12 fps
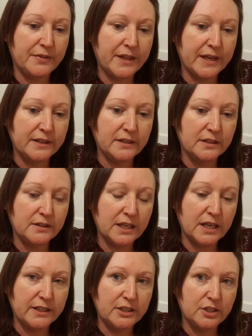then they
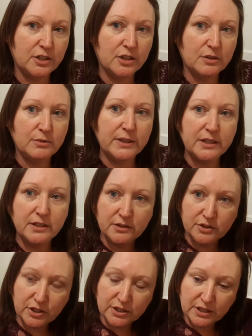let you know when
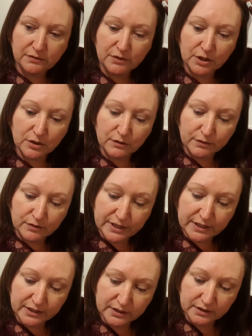she's in
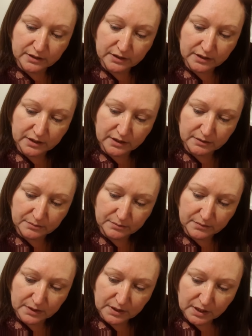recovery.
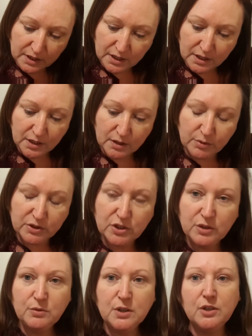When
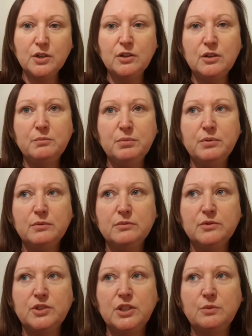she woke up,
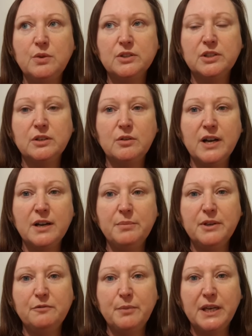she was in quite a
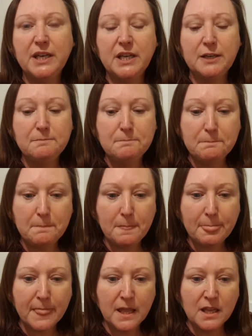bit of pain,
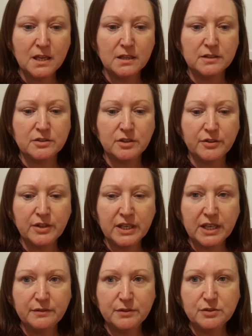so they
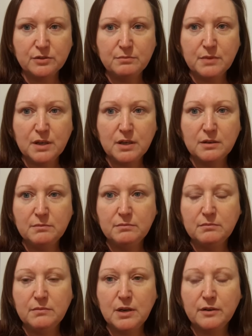gave her some more
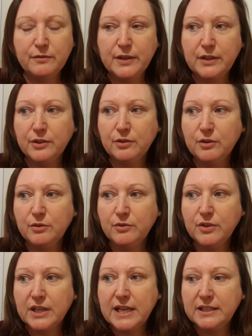morphine through
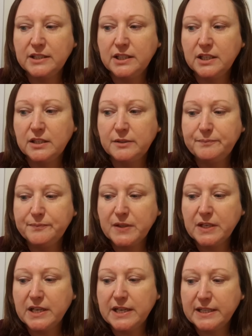the cannula
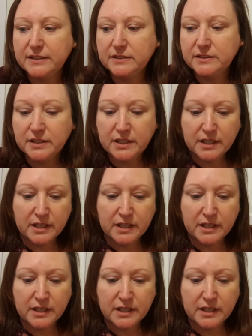in her hand,